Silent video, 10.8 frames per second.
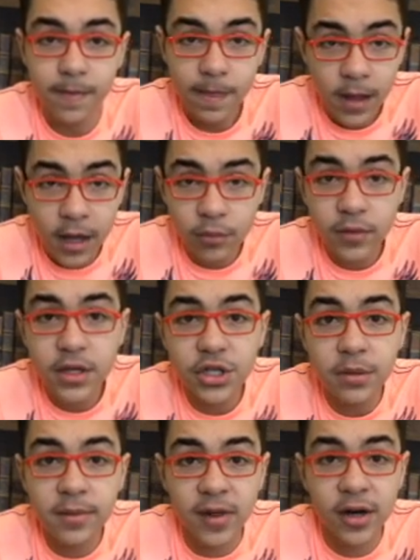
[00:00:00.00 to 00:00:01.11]
And when they
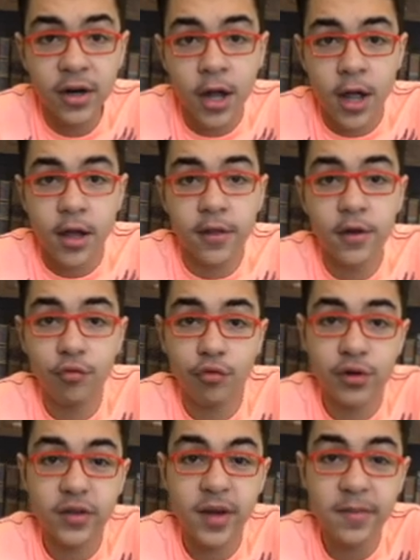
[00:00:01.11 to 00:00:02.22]
jumped there were
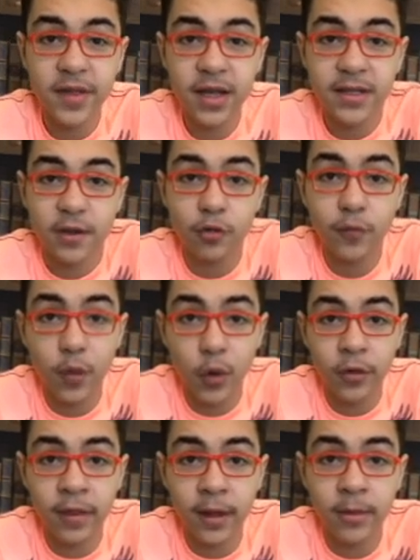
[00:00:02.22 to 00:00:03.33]
some things that were following
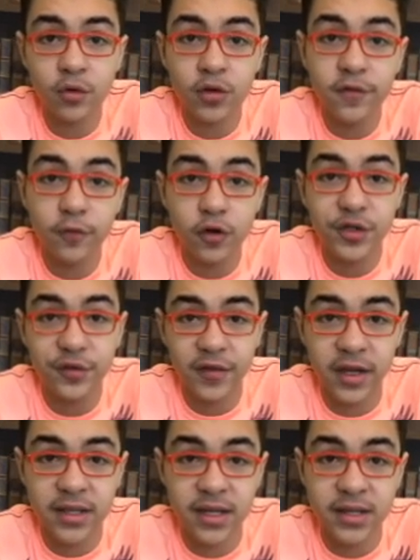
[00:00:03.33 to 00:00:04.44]
them. It was 4
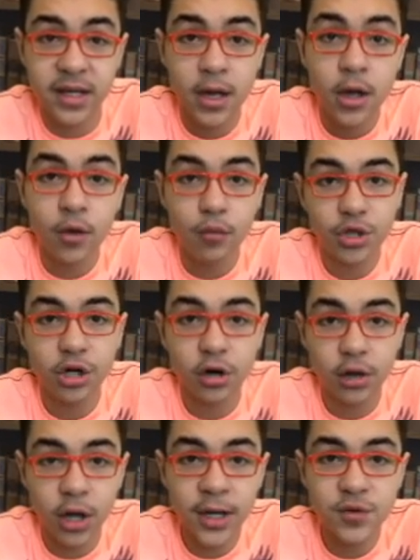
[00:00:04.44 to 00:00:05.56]
sphinxes, which are
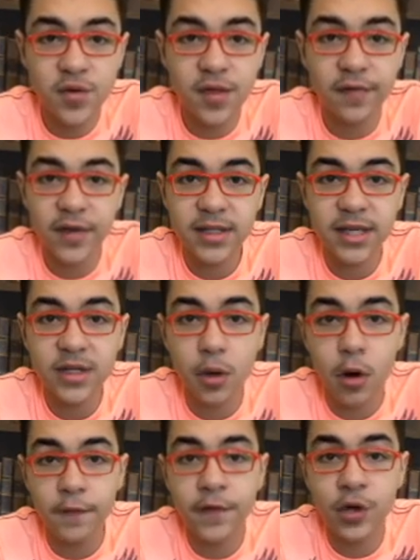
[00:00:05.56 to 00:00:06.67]
lines with the faces
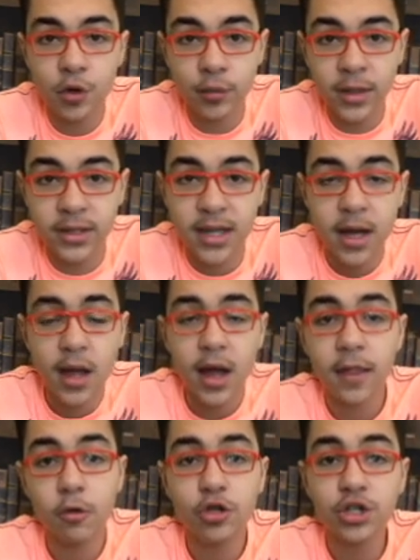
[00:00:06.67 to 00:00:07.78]
of humans, and they
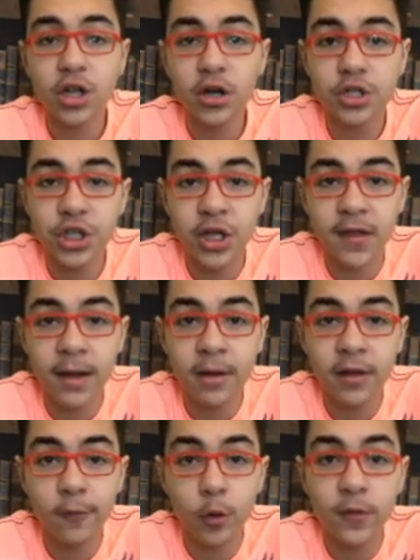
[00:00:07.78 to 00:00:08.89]
were charging them and
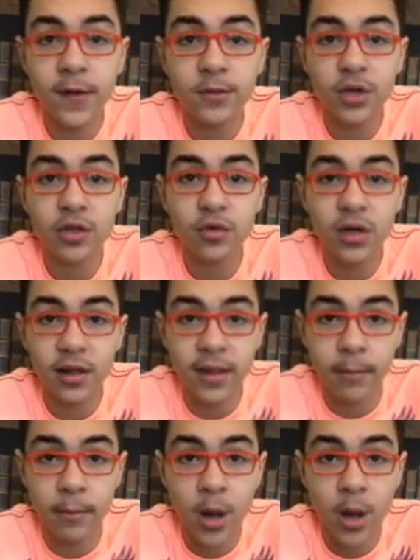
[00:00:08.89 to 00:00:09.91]
following them, trying to kill them.